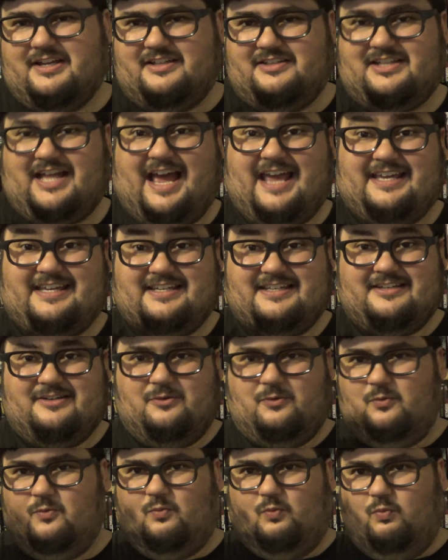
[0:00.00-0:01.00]
Like,
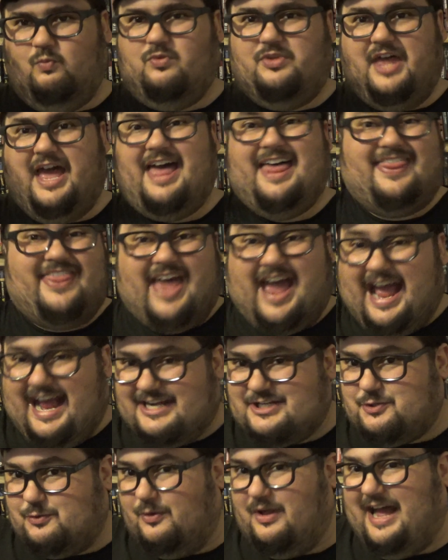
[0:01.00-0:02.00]
the, the
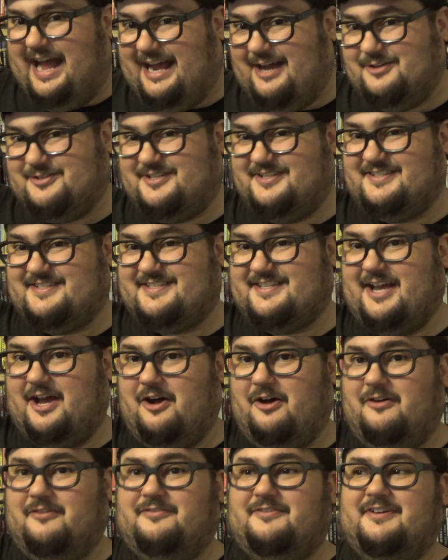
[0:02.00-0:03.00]
actual house
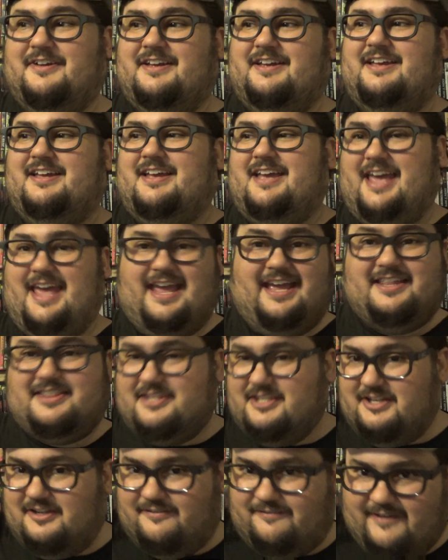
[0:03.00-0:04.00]
itself and
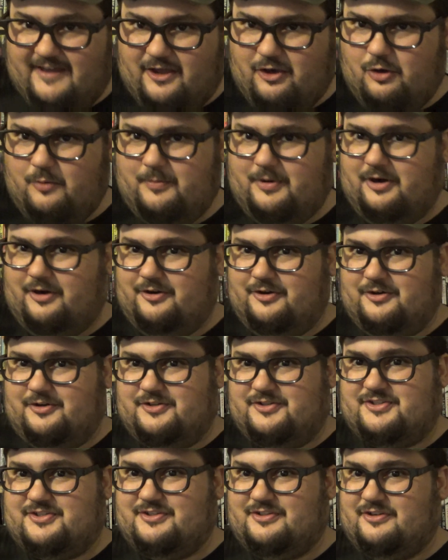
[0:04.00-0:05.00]
the DeFeo
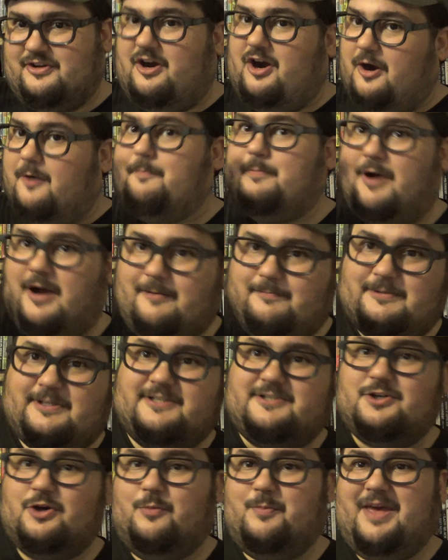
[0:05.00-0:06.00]
murders are
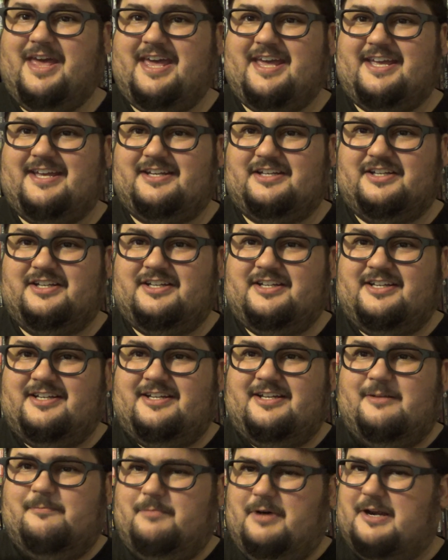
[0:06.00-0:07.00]
public domain,
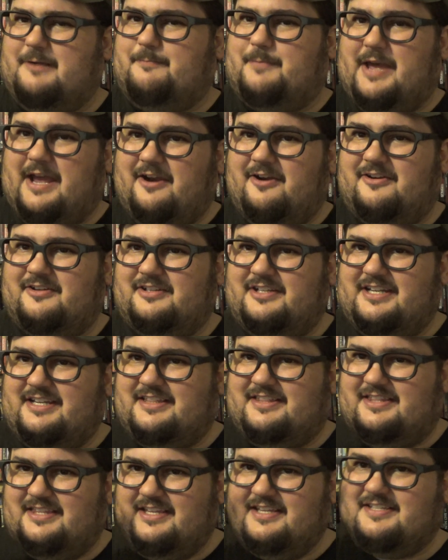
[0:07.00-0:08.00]
but apparently
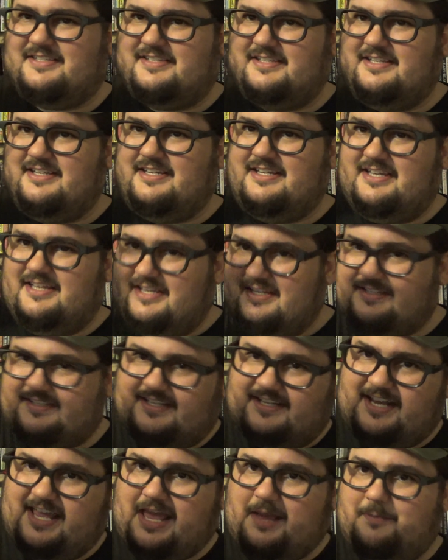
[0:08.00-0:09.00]
this is
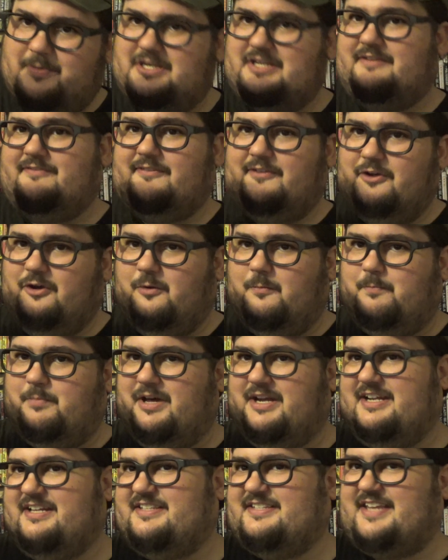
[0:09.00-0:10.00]
in Amityville,
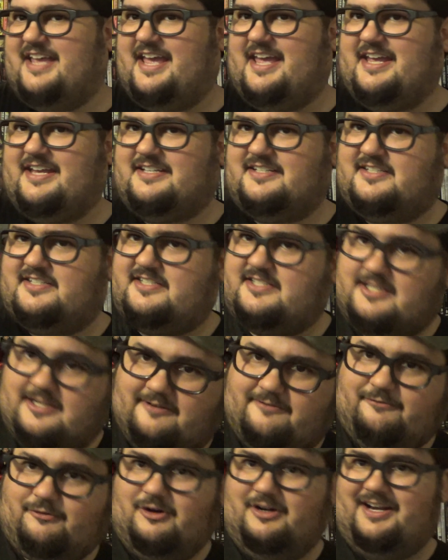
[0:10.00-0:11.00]
but it's a
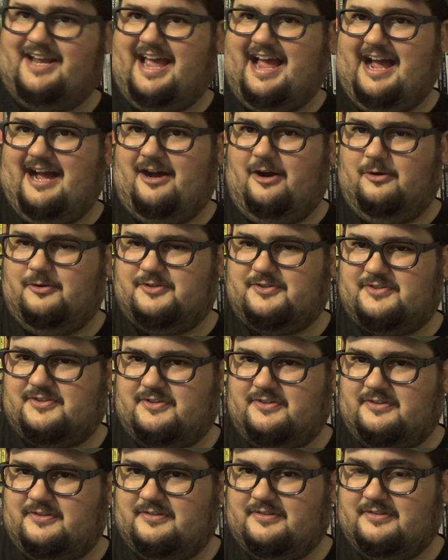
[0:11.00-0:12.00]
different house.